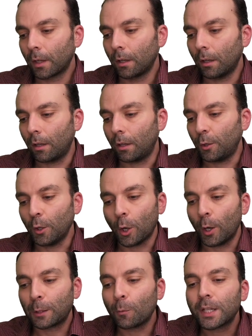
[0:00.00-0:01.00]

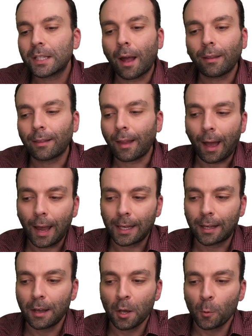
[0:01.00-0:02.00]
it was not
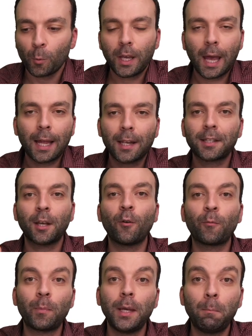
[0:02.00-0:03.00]
like we had a set
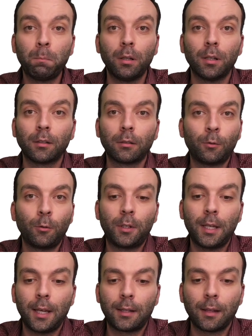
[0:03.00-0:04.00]
of people who
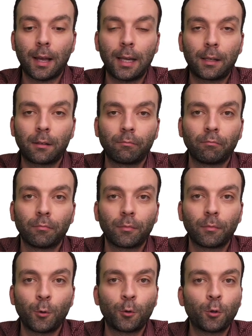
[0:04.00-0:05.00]
did
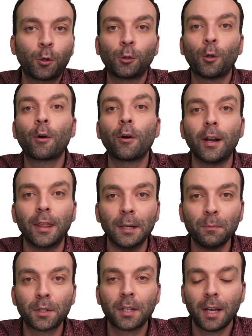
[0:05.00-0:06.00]
who took
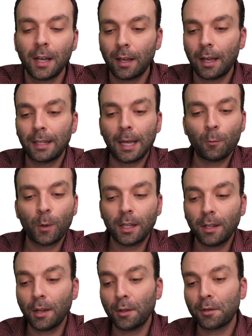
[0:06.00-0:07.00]
logarithms, and then we
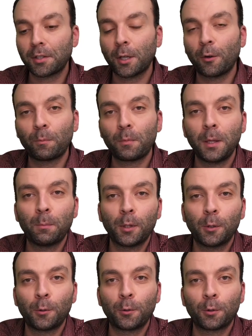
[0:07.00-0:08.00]
had another set of
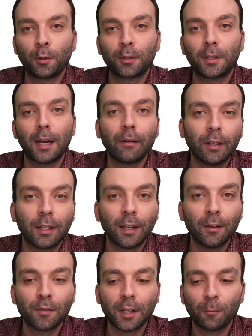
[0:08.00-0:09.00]
people who took
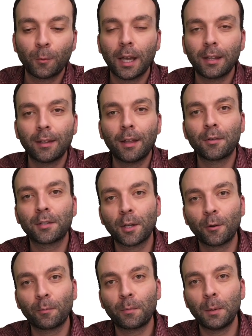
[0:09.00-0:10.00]
derivatives, and we had another
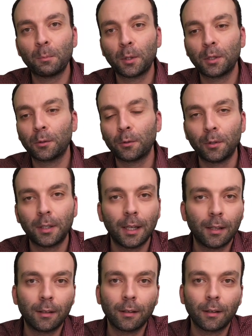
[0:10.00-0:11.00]
set of people who
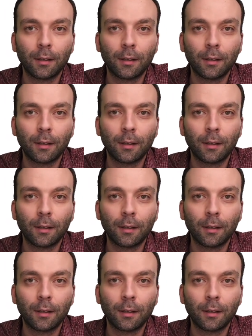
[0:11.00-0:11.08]
did,